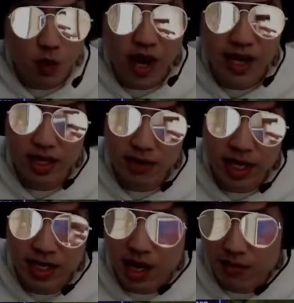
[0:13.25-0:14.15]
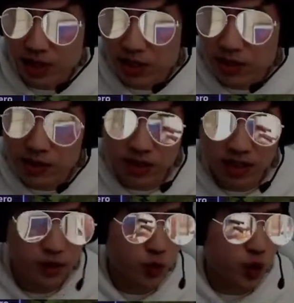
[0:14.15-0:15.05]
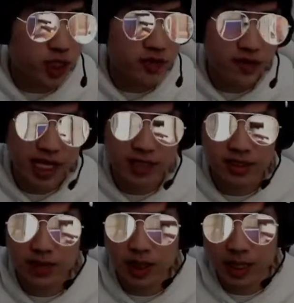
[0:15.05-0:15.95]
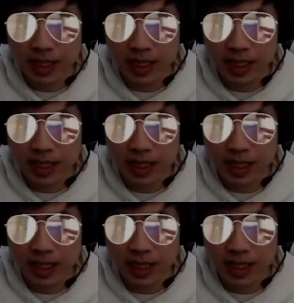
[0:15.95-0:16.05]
why they might not be so good, what's flexible,